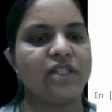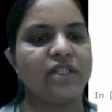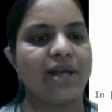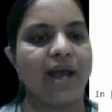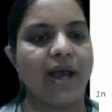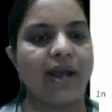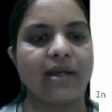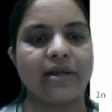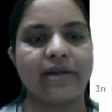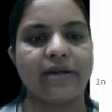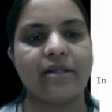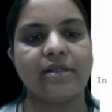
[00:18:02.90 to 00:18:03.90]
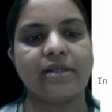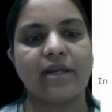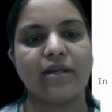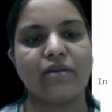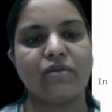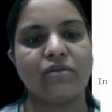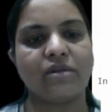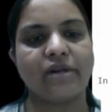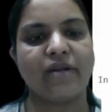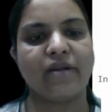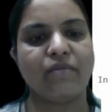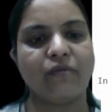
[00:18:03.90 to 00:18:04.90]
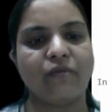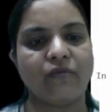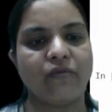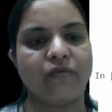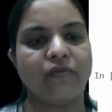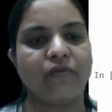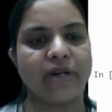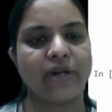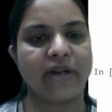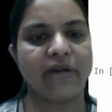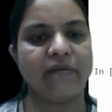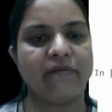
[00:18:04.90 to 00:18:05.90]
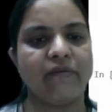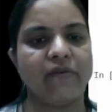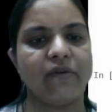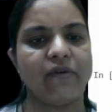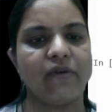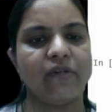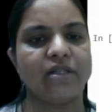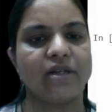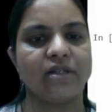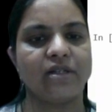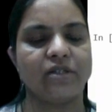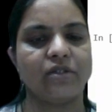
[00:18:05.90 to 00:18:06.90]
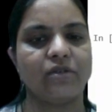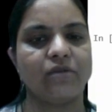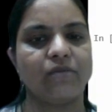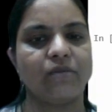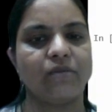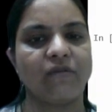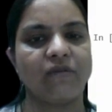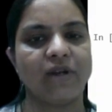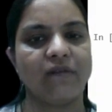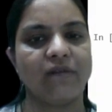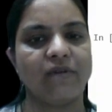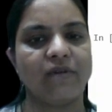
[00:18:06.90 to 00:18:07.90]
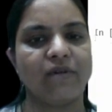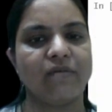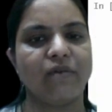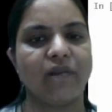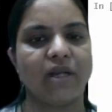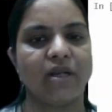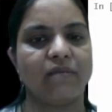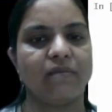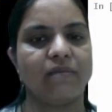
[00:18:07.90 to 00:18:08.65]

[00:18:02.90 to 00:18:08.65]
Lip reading: is high, traders can use trend following strategies to profit from momentum.